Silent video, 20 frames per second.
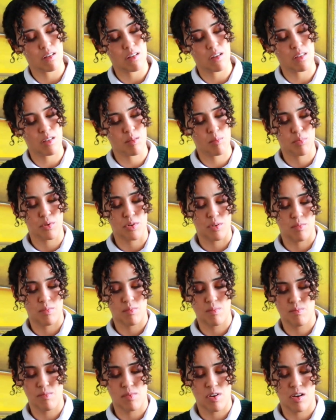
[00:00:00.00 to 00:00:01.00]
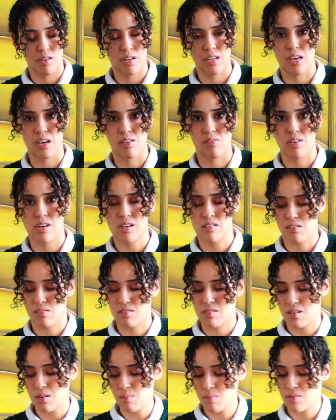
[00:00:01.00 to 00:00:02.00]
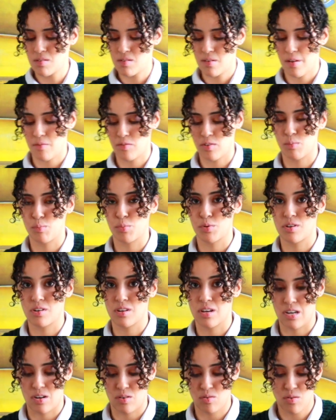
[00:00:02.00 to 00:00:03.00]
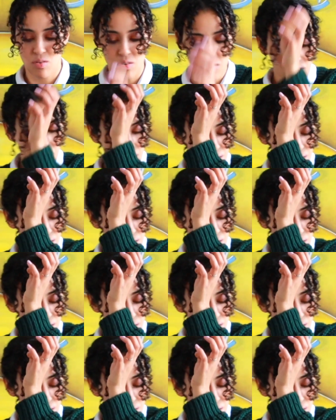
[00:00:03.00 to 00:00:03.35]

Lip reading: And then put it on again, right? On top. So you put it in the candle.